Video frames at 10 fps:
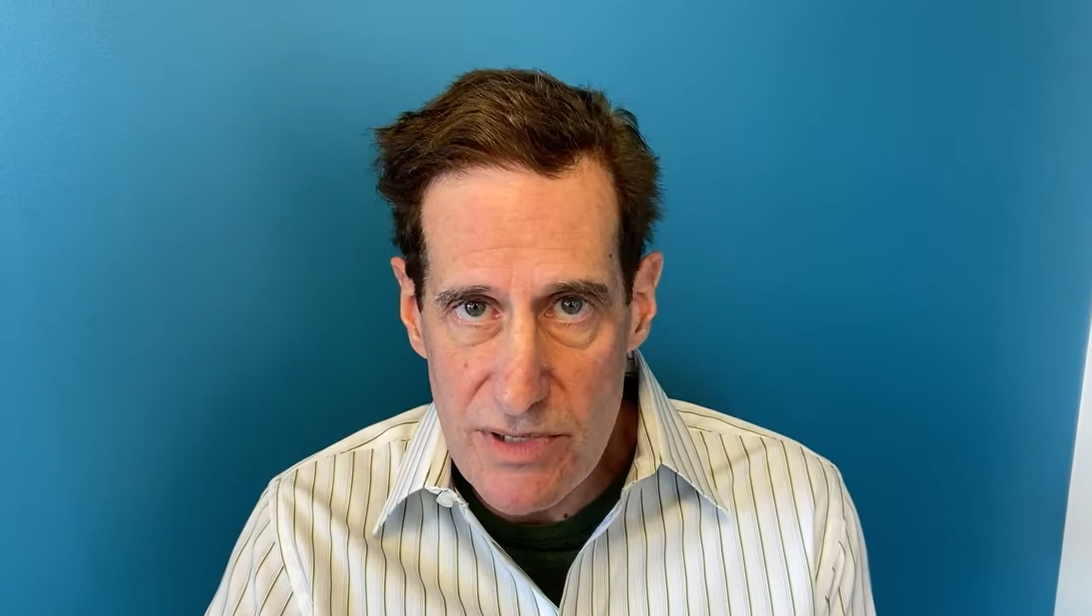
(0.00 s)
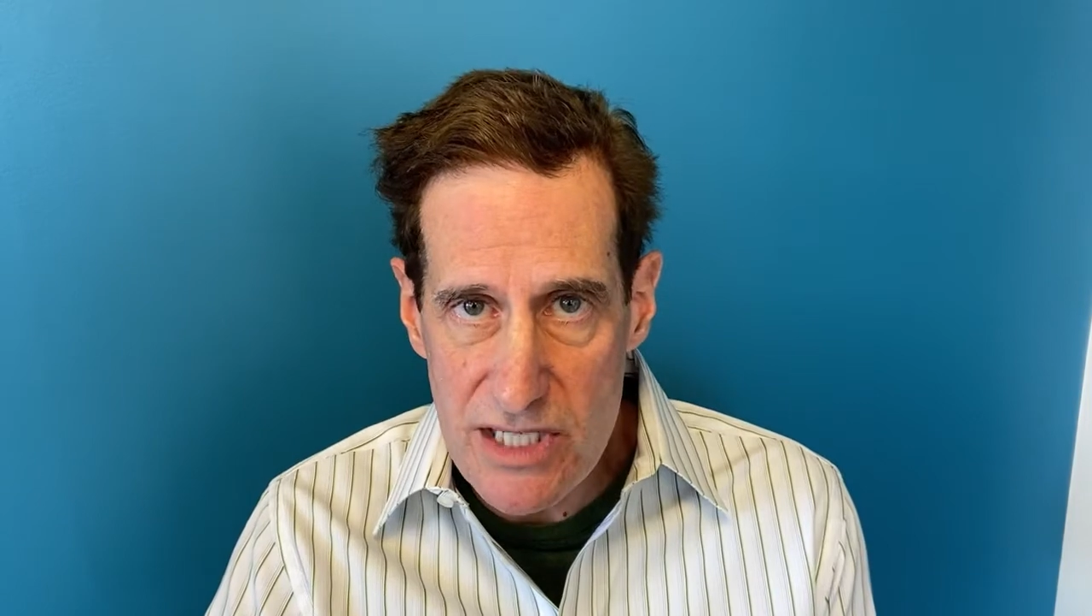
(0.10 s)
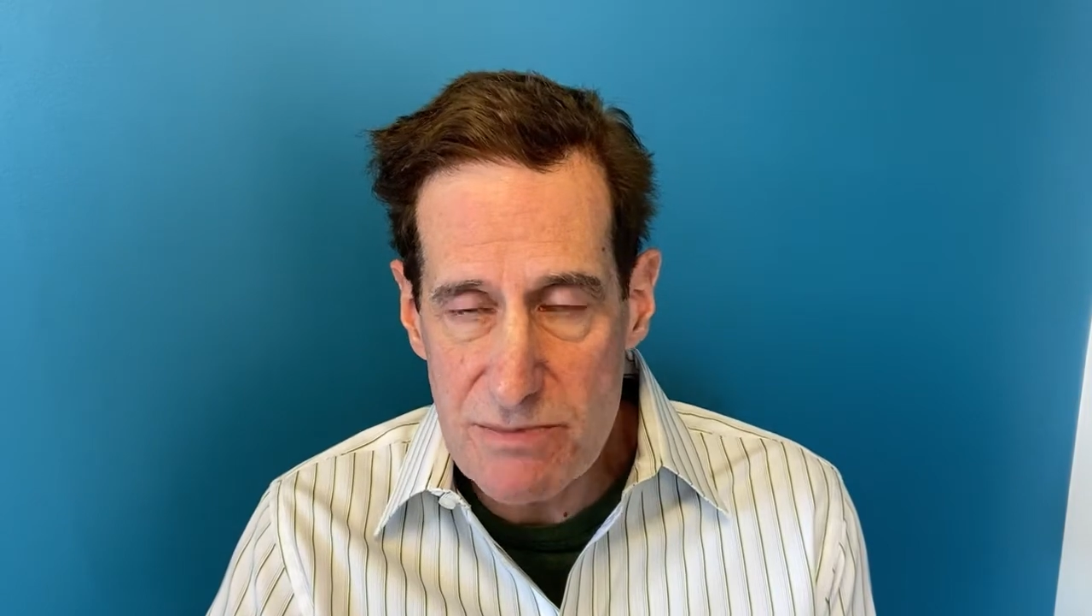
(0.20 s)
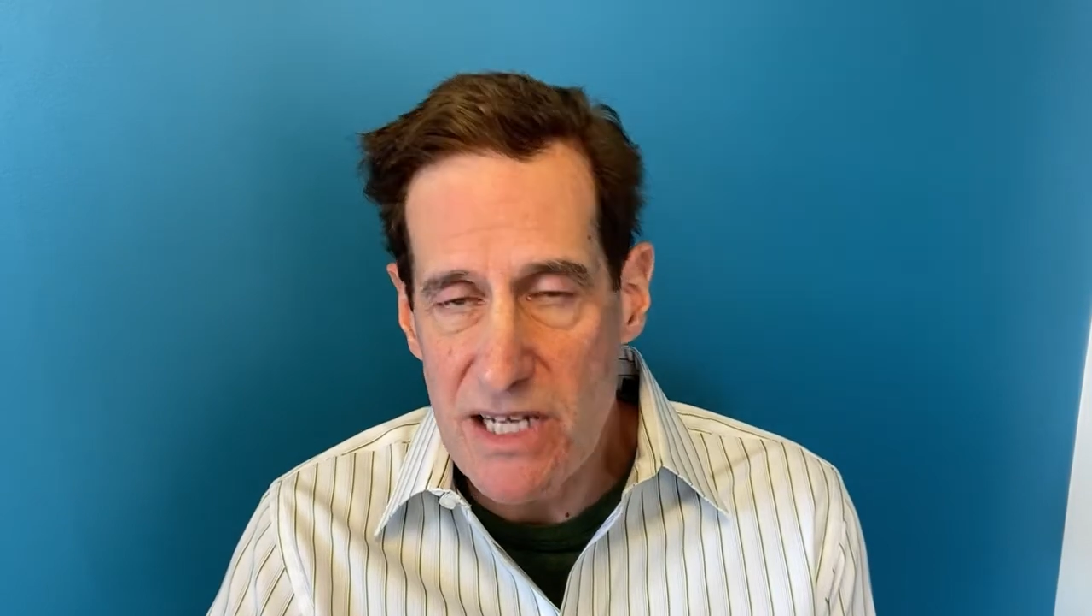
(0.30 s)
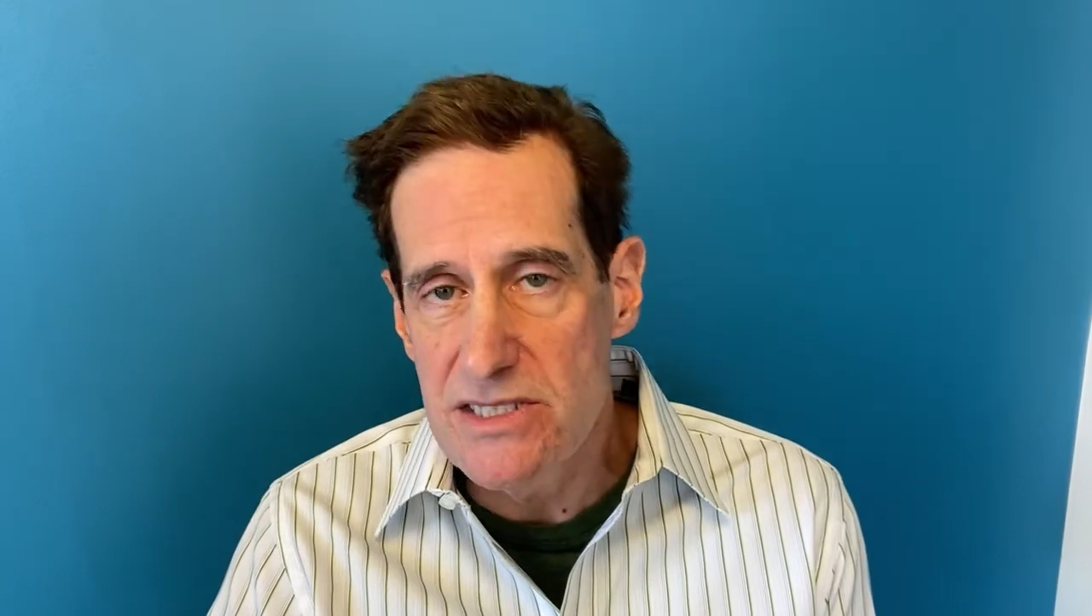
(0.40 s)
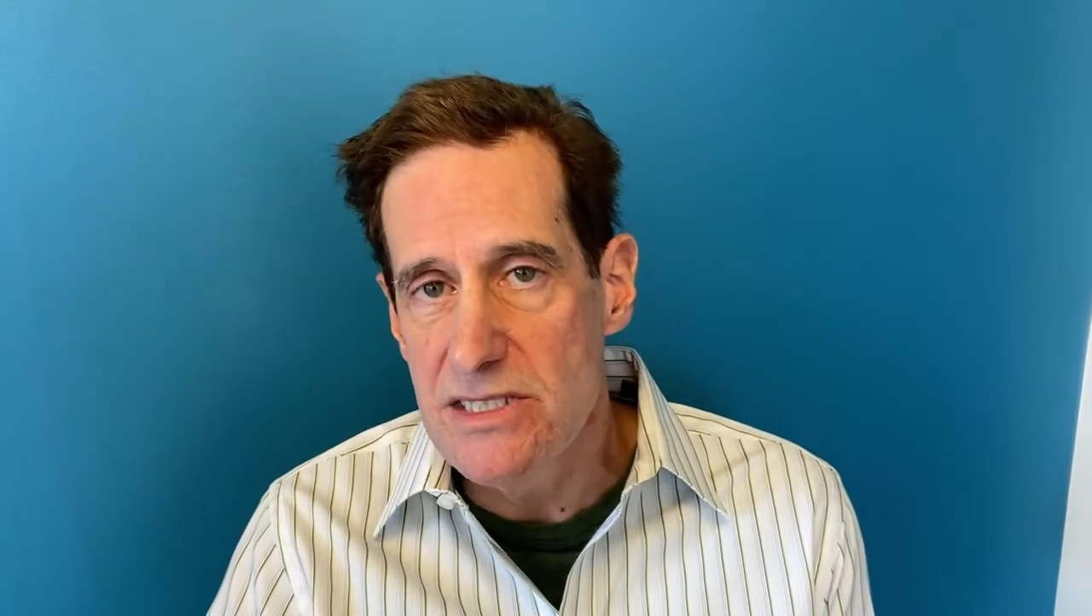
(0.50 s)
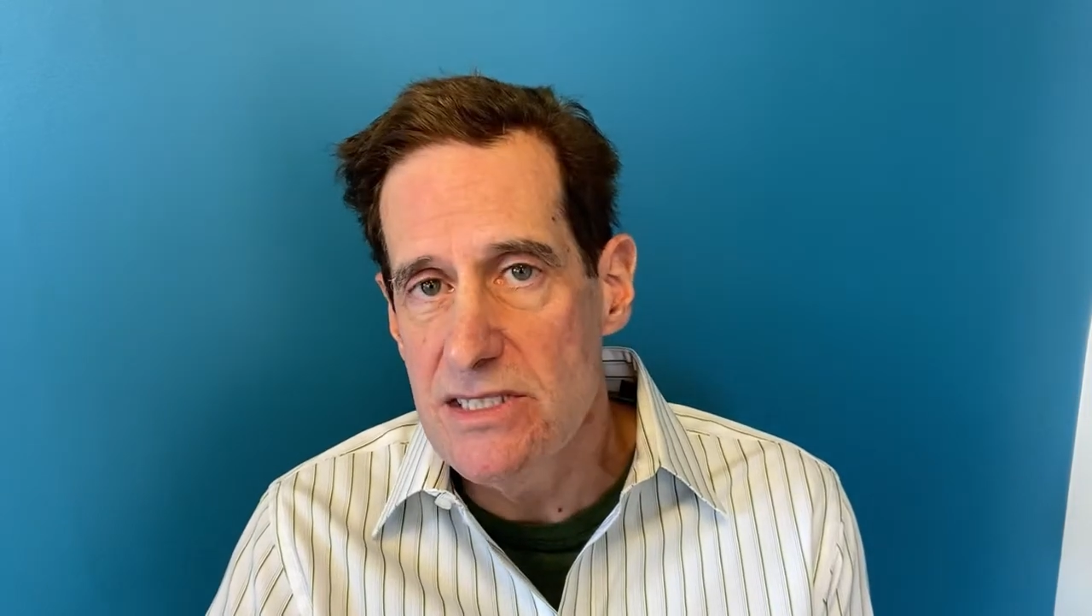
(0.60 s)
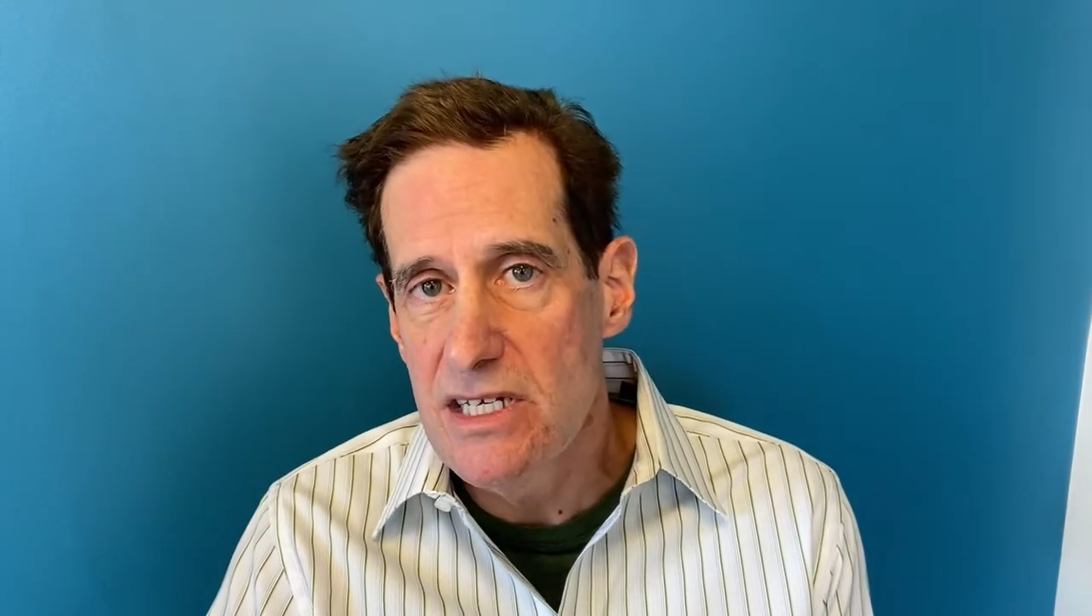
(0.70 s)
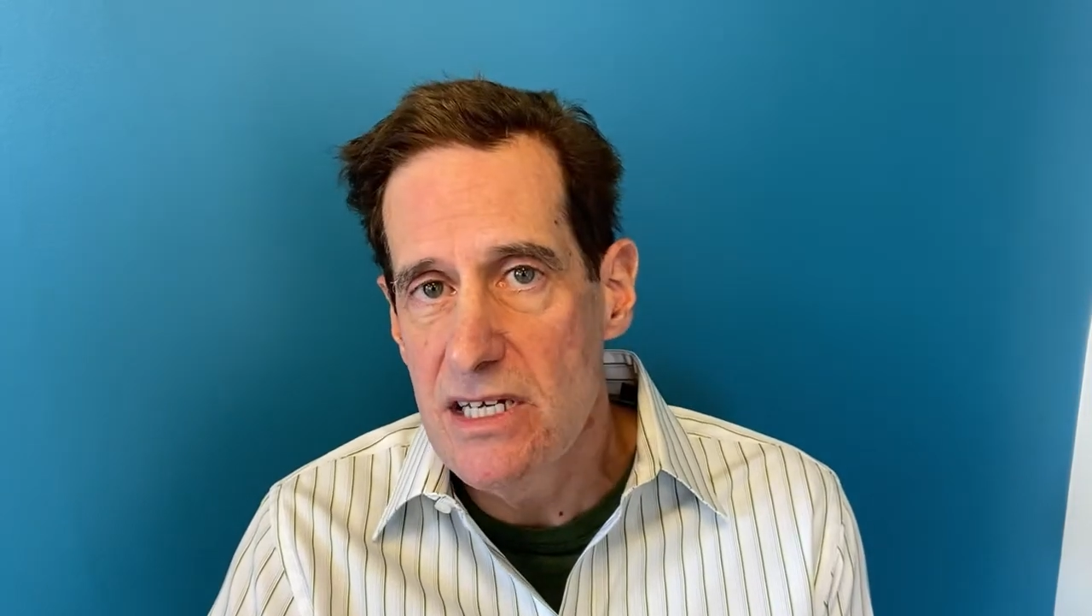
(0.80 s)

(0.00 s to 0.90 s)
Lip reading: expenses